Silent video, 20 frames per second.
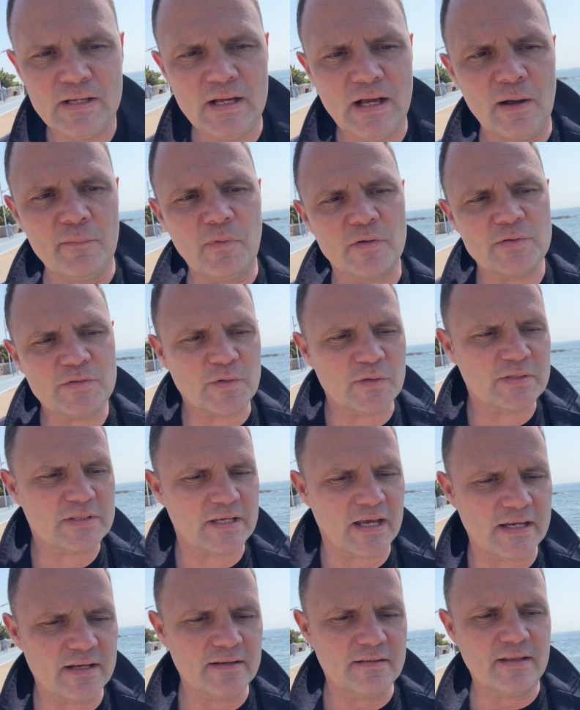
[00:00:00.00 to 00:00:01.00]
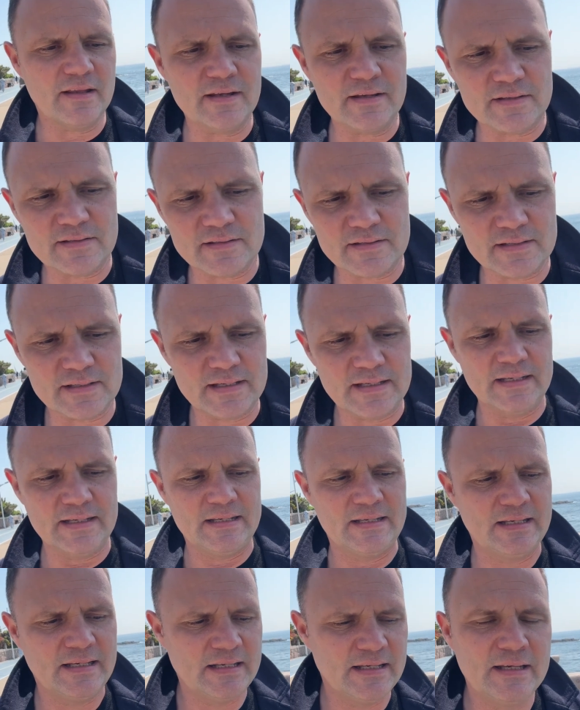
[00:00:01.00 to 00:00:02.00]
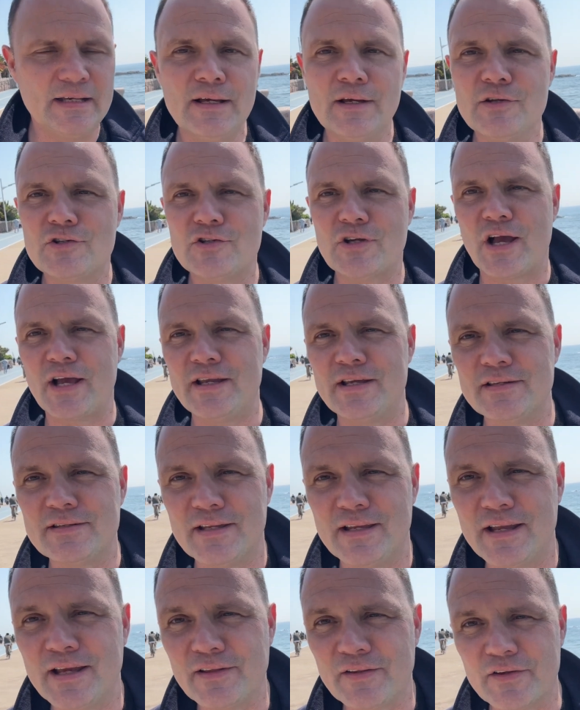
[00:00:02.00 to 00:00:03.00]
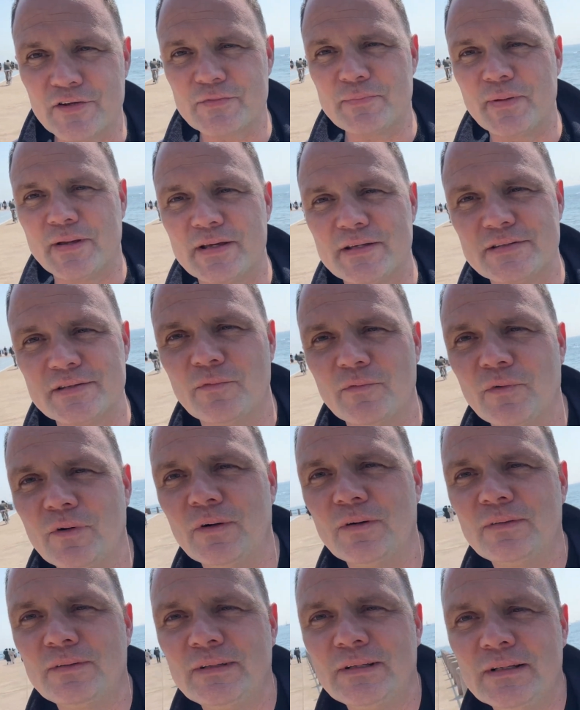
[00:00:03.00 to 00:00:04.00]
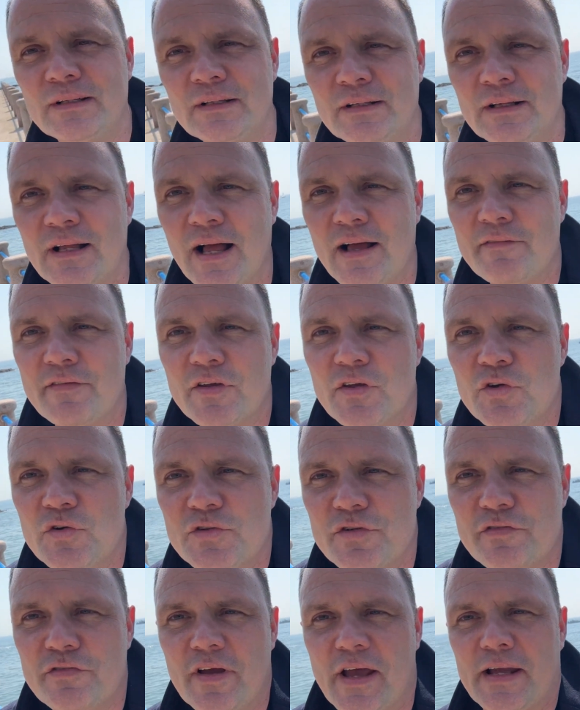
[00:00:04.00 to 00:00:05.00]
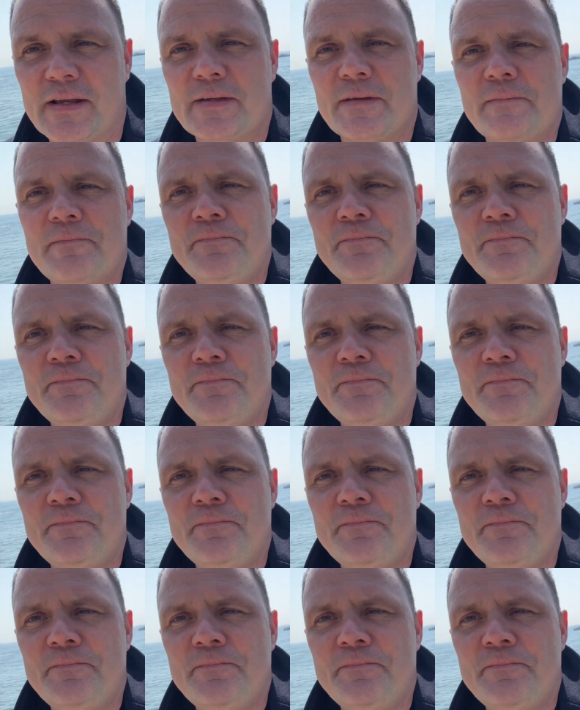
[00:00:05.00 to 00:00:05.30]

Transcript: I'm also excited that it's Chinese and English, because it will have a huge effect.